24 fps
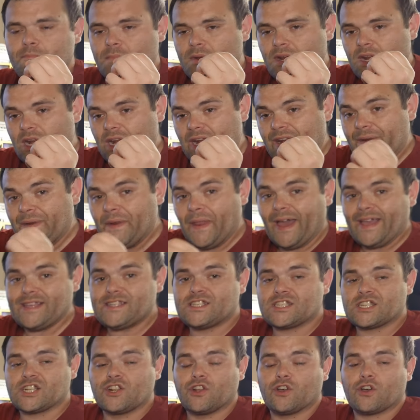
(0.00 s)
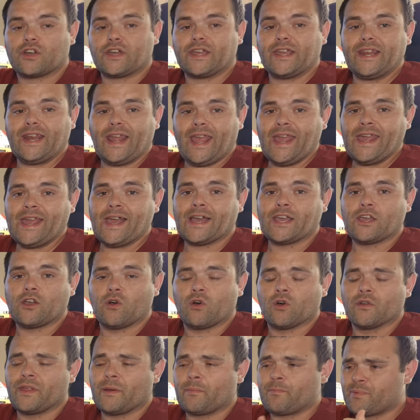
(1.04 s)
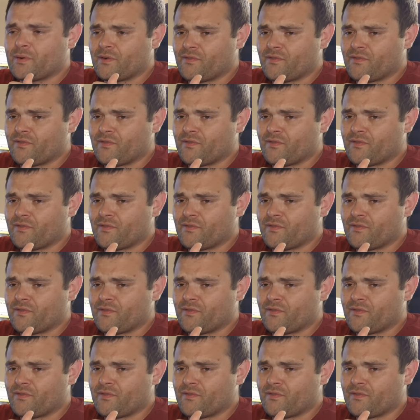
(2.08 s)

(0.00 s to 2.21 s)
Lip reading: nice looking AIO that